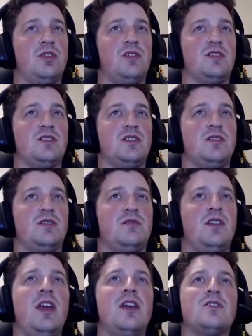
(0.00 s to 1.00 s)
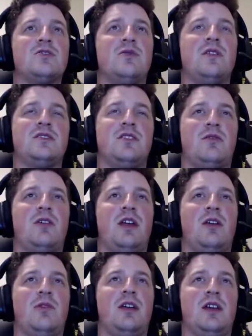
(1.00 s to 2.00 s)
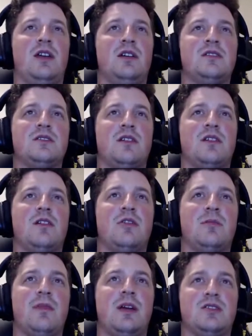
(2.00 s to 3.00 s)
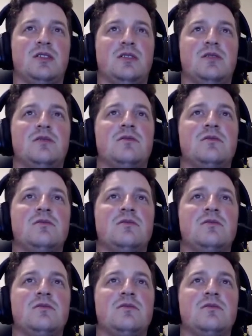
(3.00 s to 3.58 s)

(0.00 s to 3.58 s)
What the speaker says: because because it's always a 3-day weekend, so I would imagine